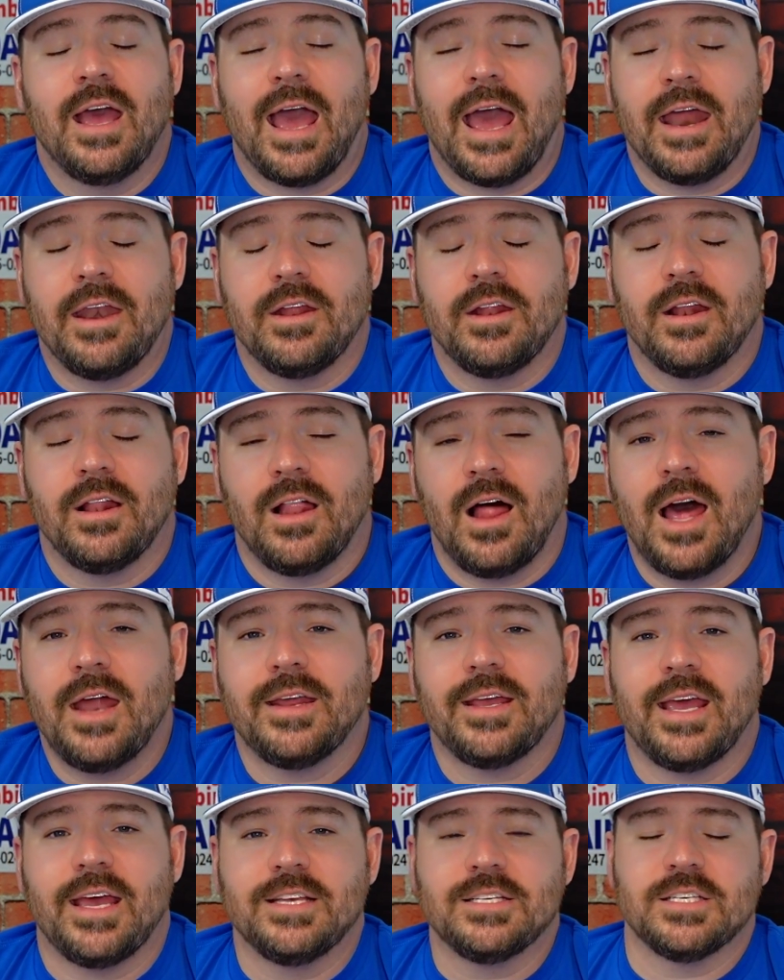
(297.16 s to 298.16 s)
And in a lot
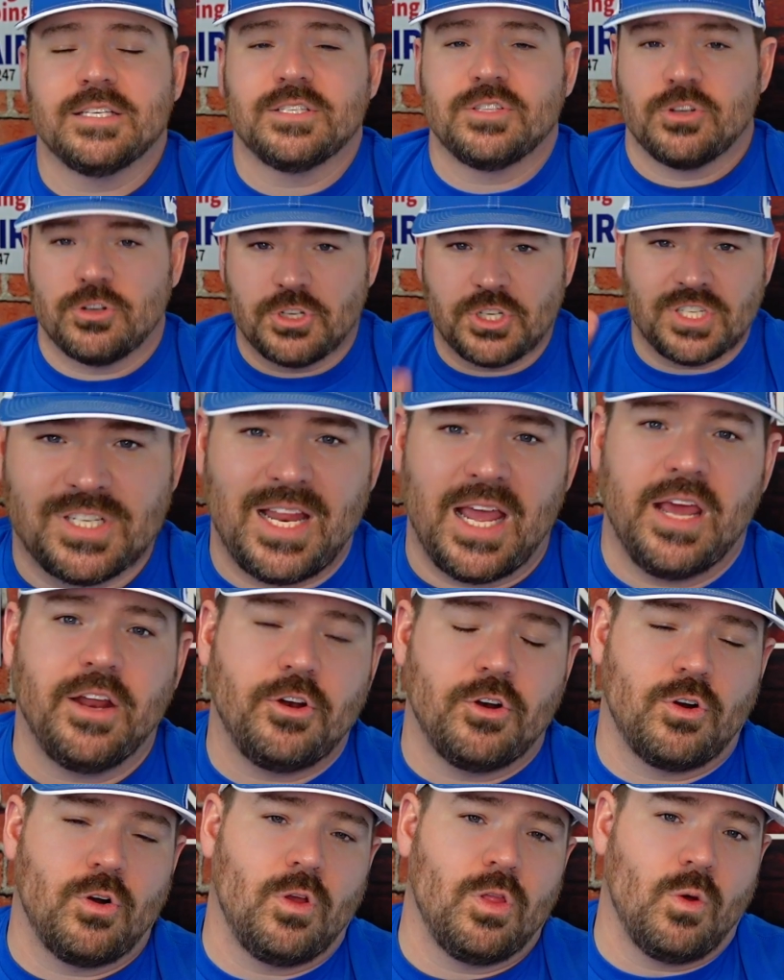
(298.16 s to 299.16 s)
of cases, they're
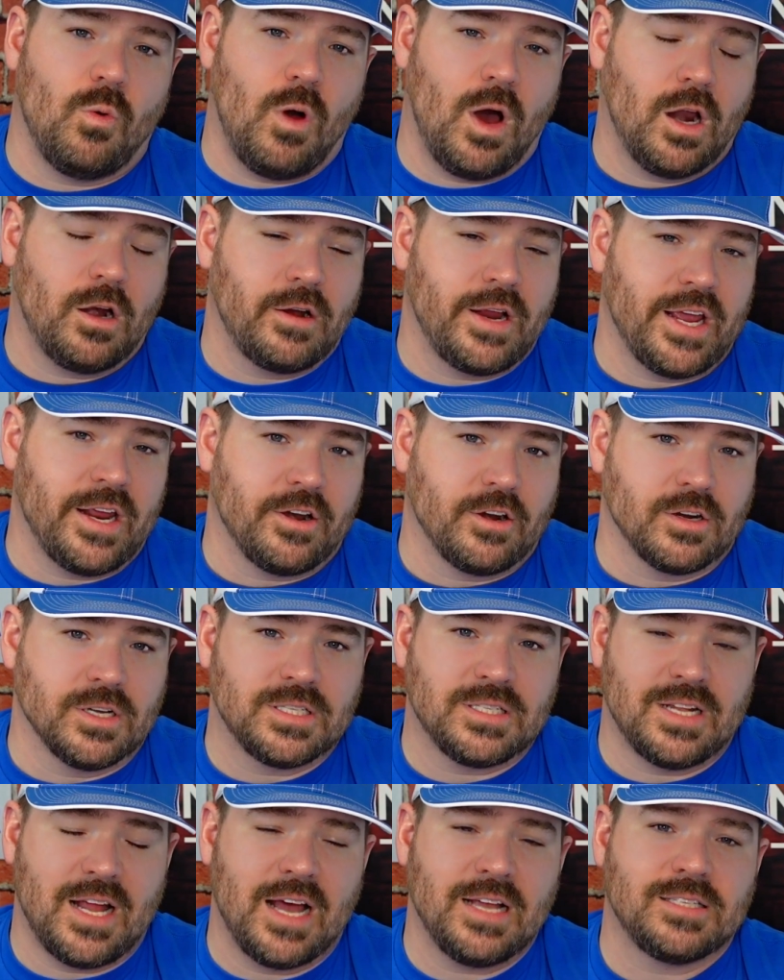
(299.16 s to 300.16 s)
standard on the water heater.
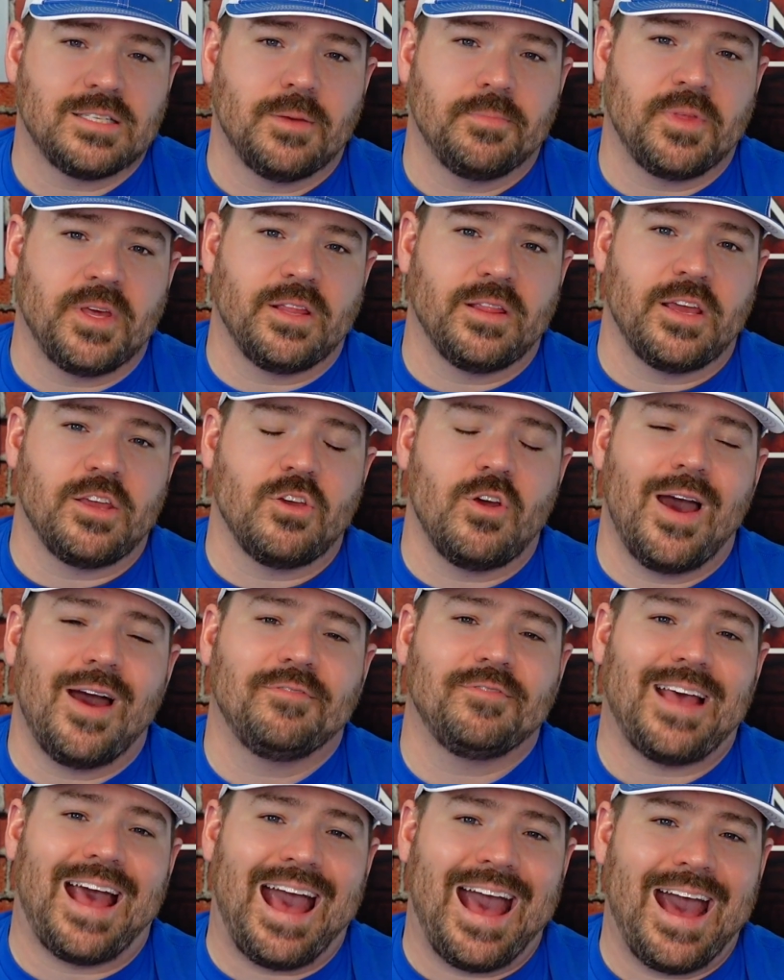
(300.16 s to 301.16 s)
It's not something that you have
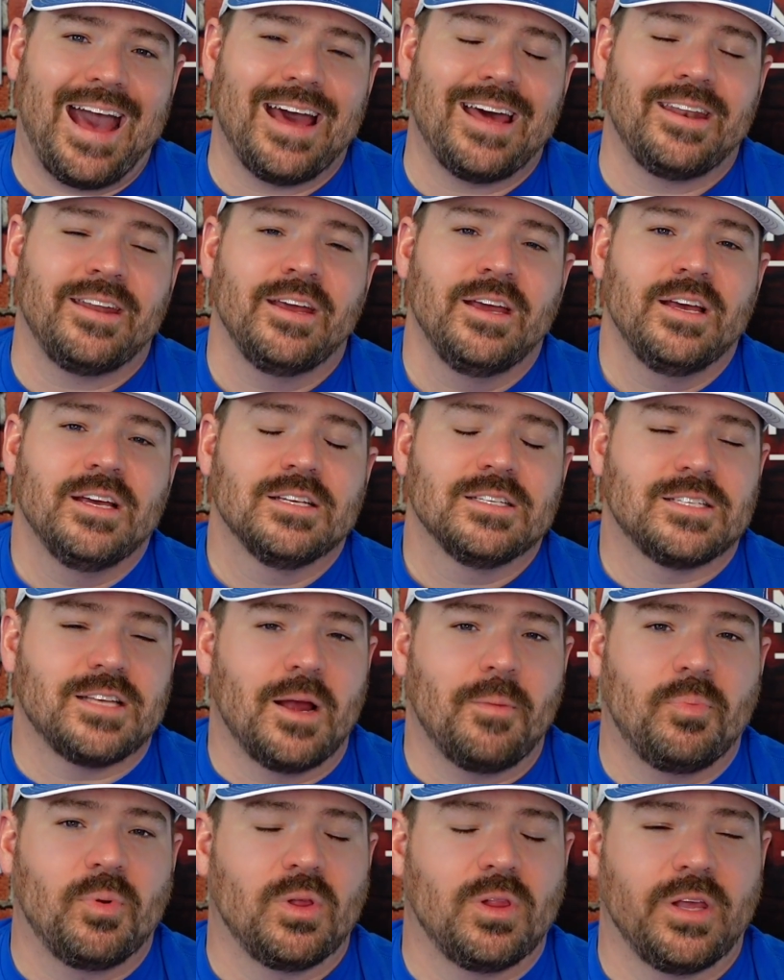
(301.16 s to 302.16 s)
to add
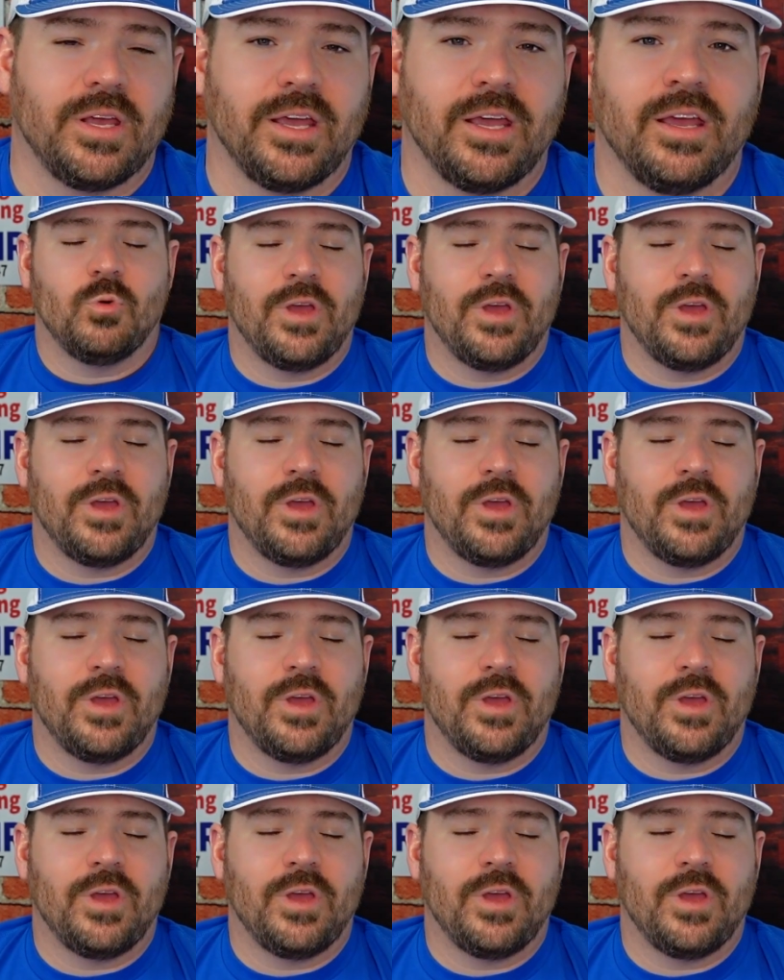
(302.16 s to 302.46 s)
separately.